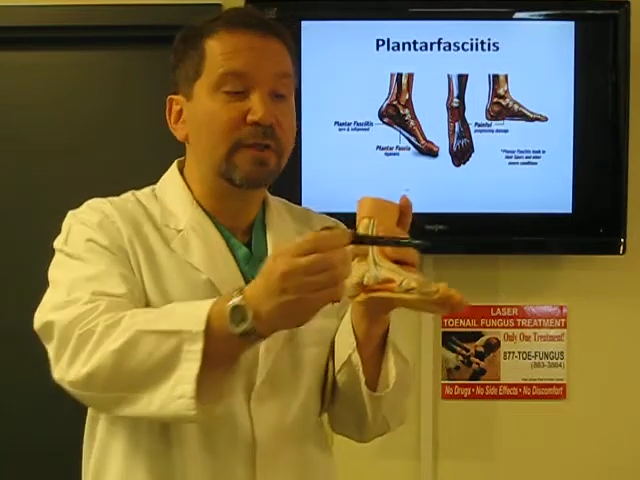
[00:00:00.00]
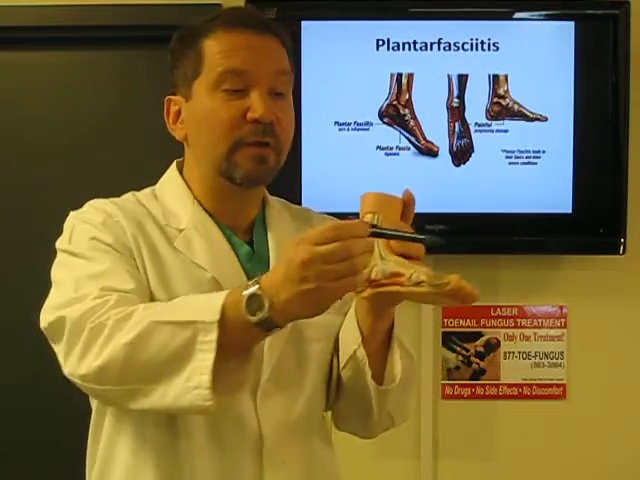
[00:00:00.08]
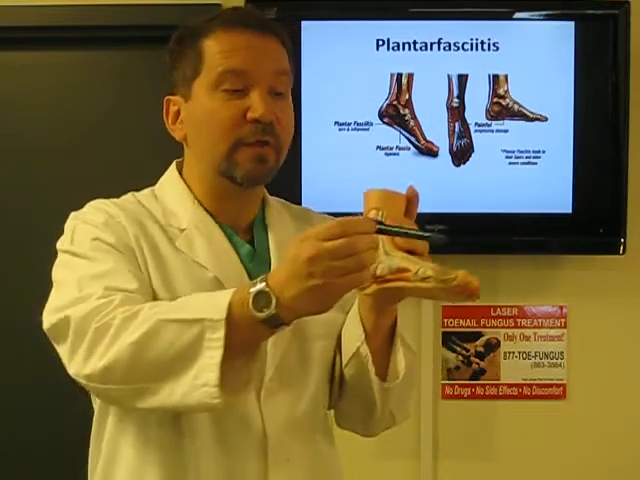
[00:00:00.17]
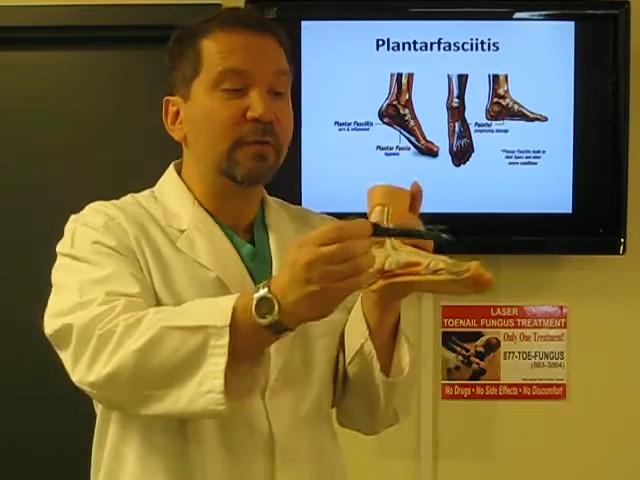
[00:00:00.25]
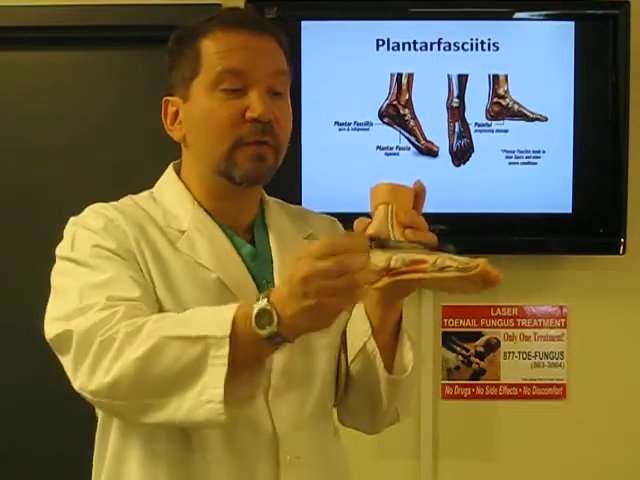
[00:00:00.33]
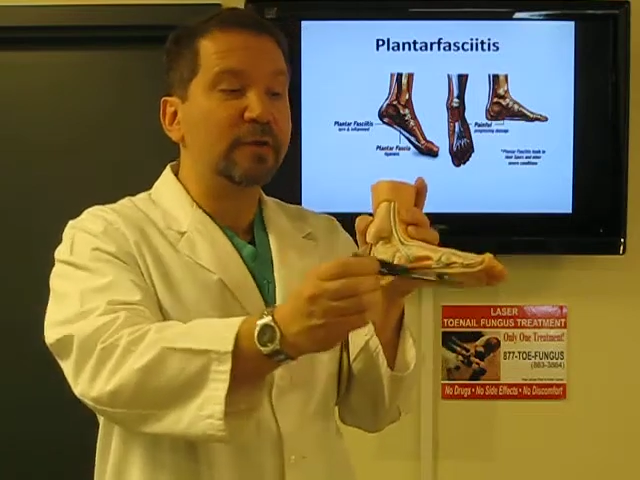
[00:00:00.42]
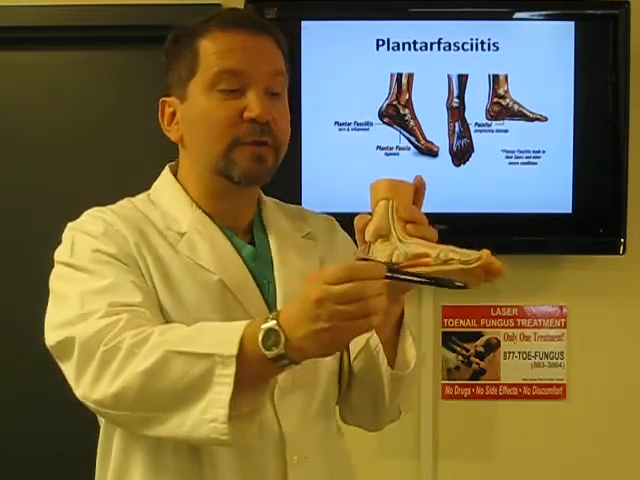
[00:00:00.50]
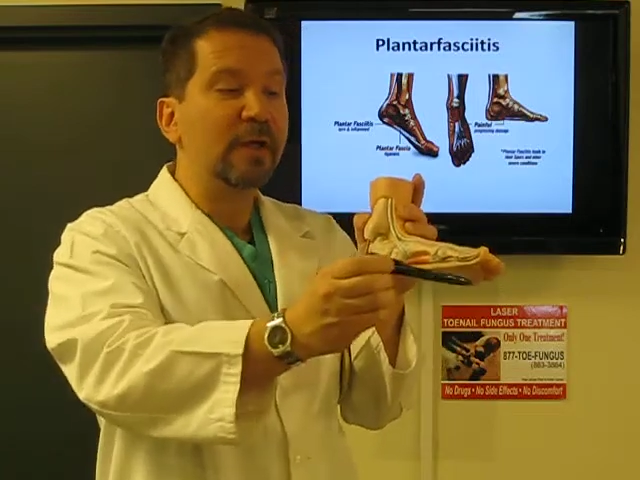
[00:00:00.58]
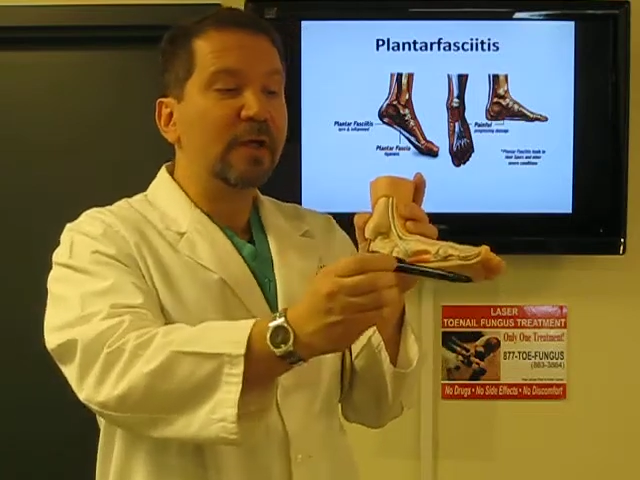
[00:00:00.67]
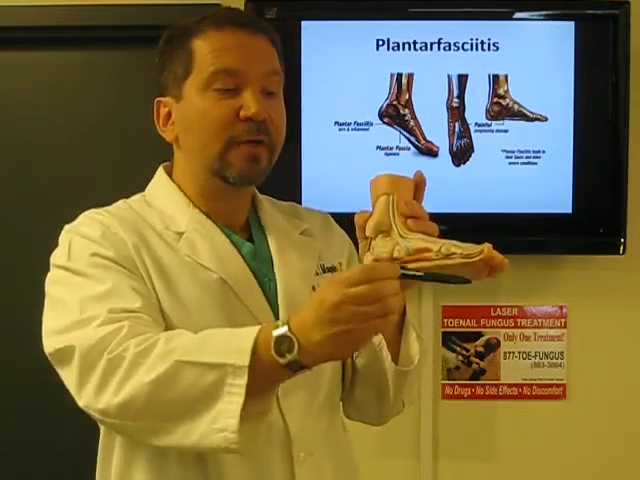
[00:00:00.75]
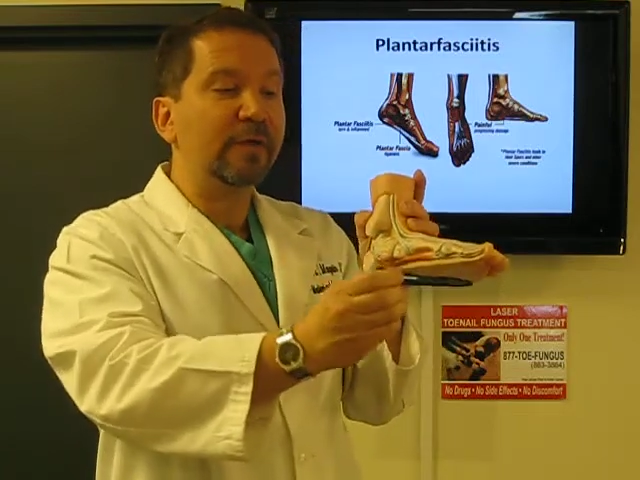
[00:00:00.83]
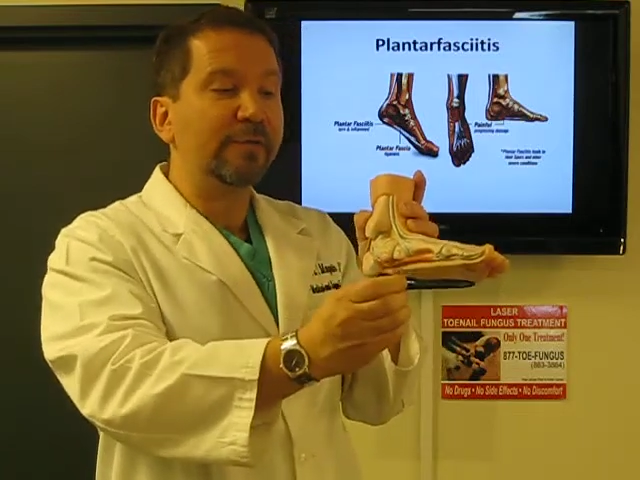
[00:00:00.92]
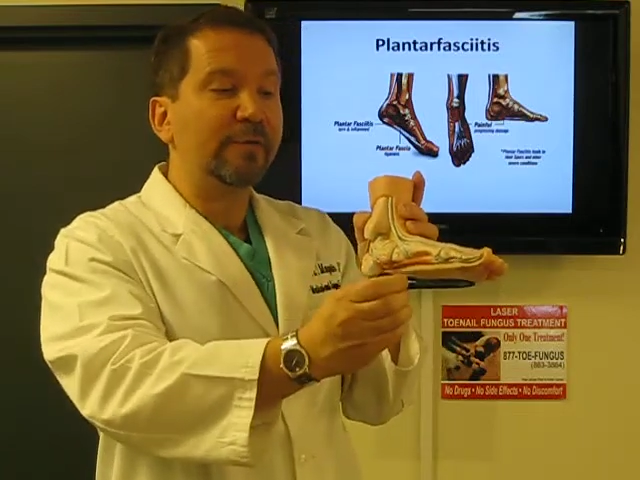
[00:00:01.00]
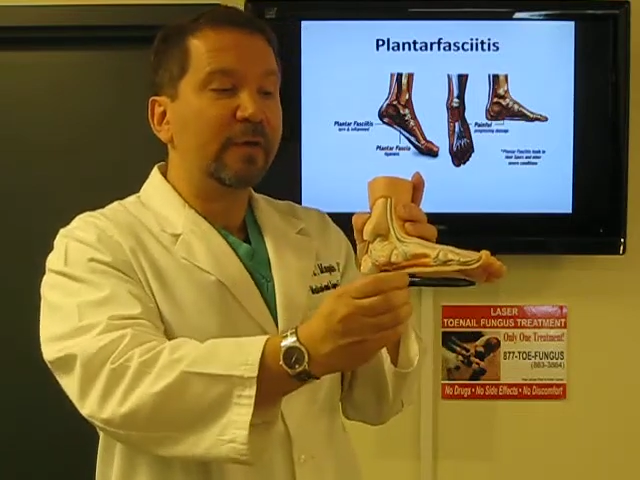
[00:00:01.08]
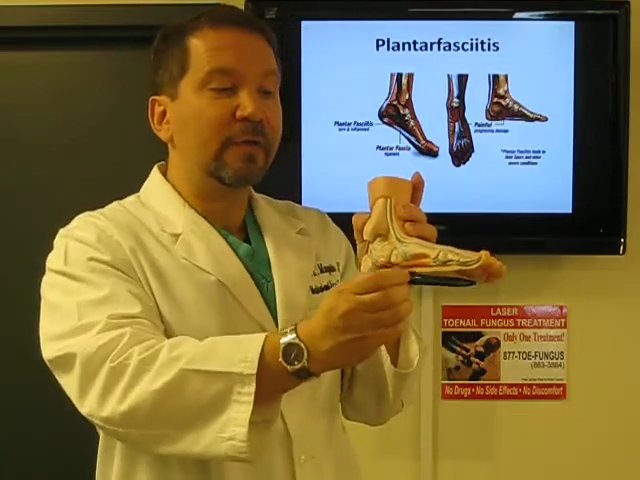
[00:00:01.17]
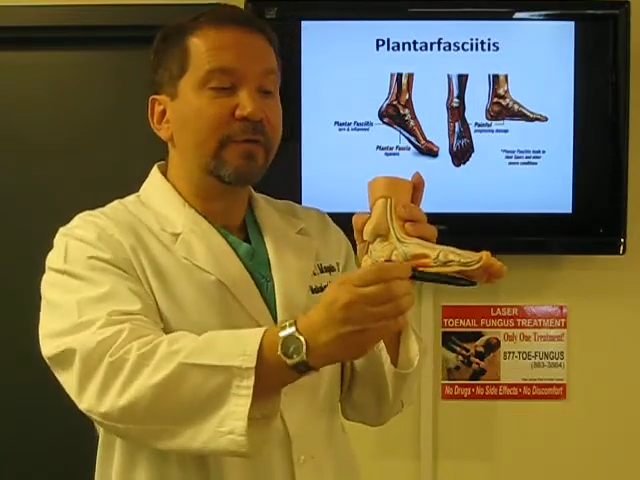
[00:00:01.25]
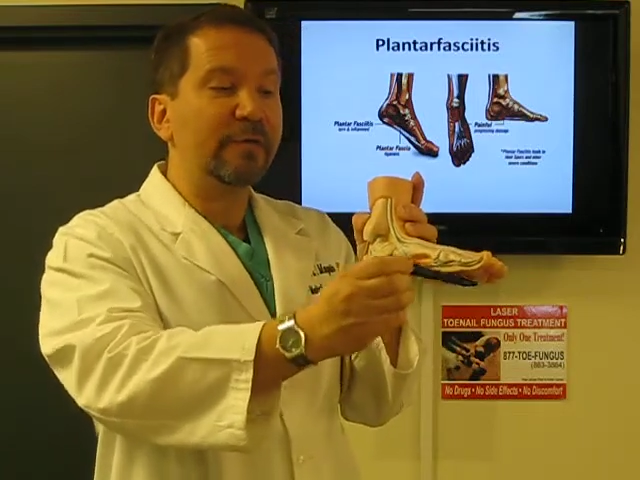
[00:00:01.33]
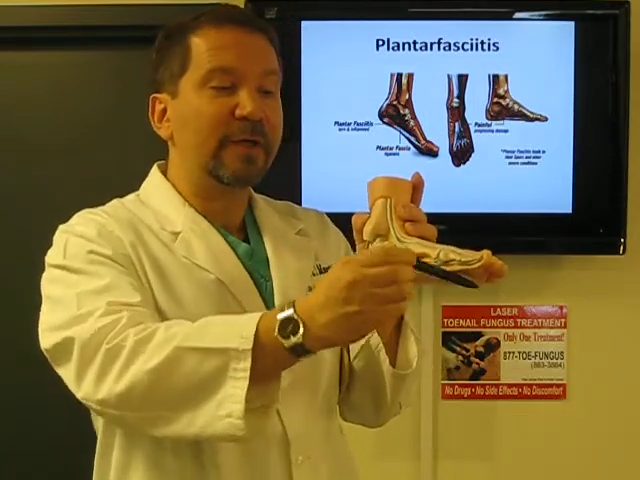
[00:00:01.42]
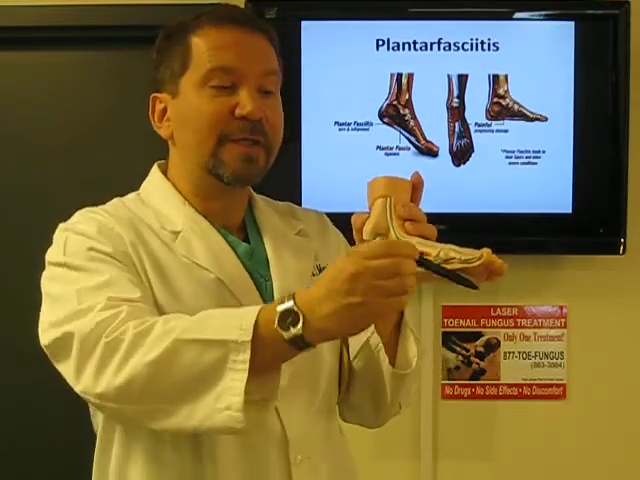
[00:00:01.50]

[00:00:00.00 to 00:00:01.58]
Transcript: In other words, the front of the foot